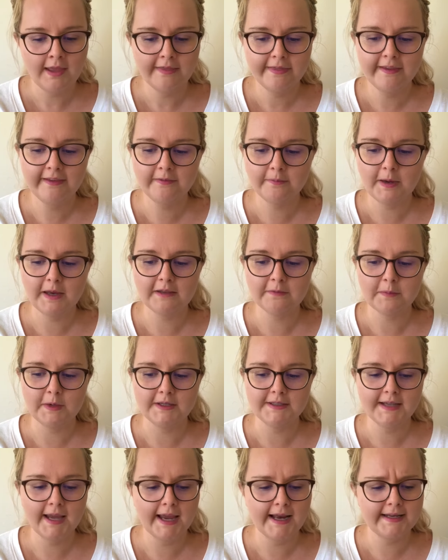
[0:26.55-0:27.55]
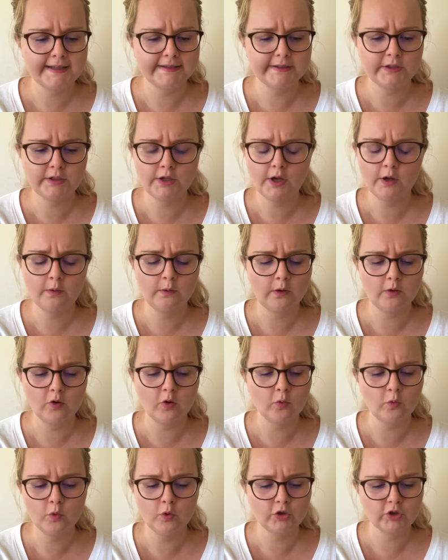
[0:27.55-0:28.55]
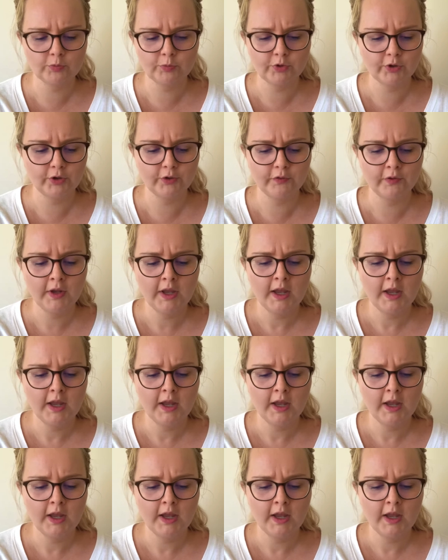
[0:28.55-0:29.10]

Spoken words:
This means my tail is no longer waterproof.